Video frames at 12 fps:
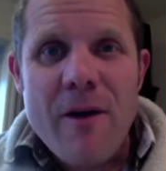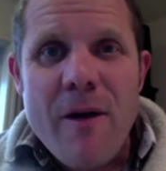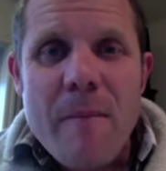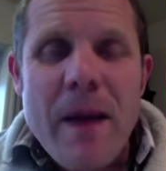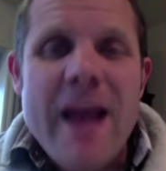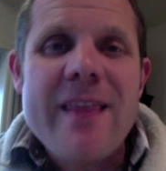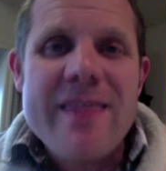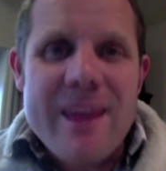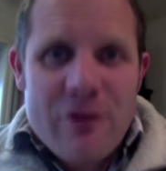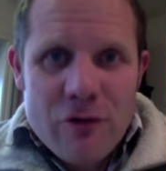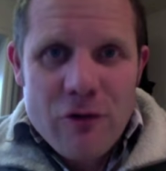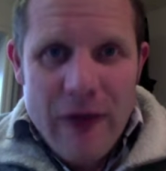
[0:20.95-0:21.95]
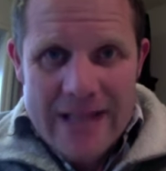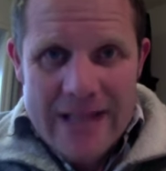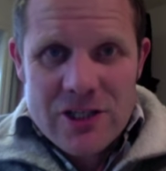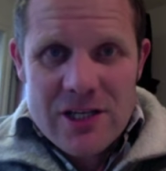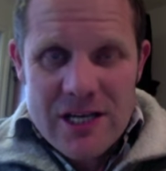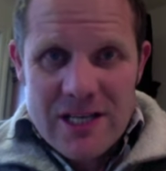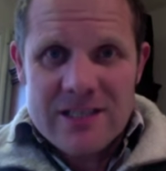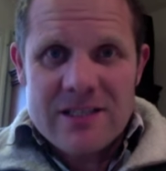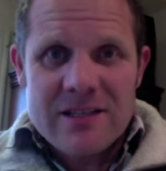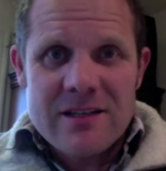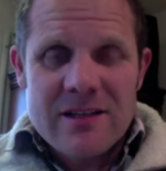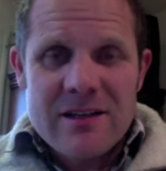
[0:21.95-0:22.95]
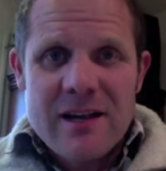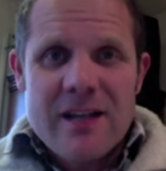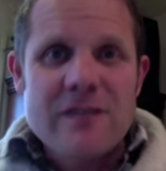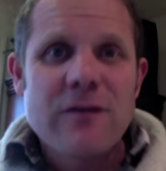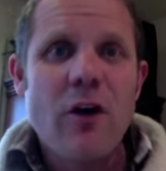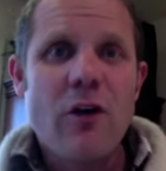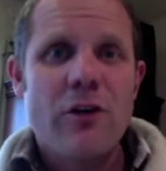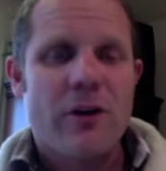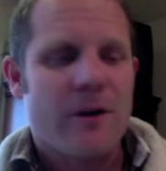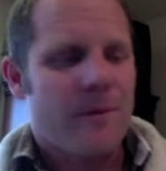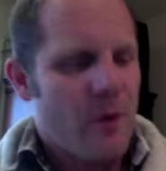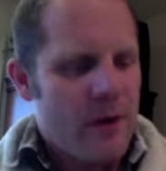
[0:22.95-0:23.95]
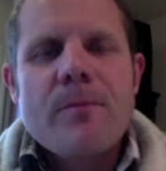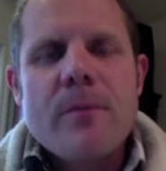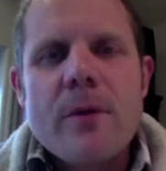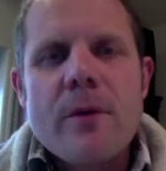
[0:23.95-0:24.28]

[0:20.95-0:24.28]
by their tragedies, it's vulgar. Okay,